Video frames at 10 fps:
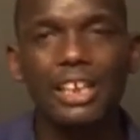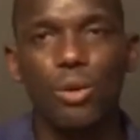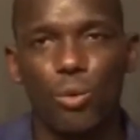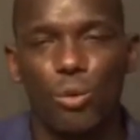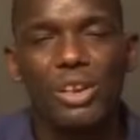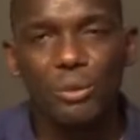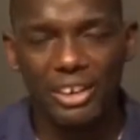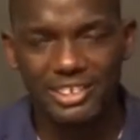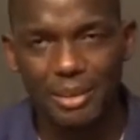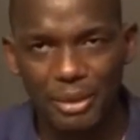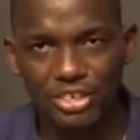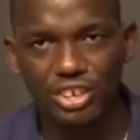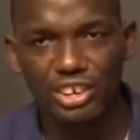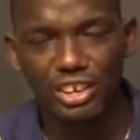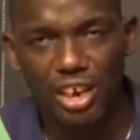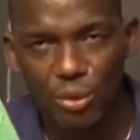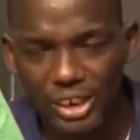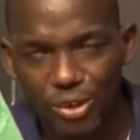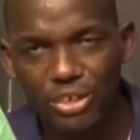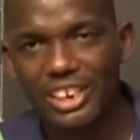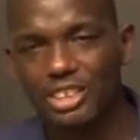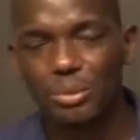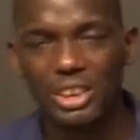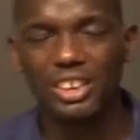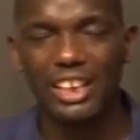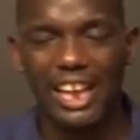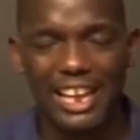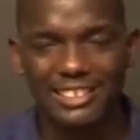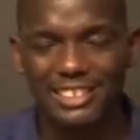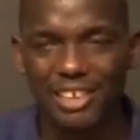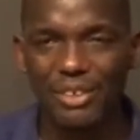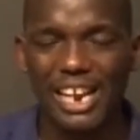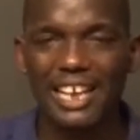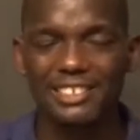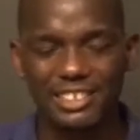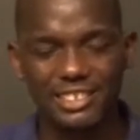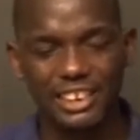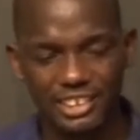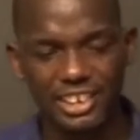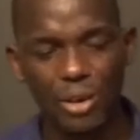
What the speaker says: When we're establishing, or when God has given us this idea,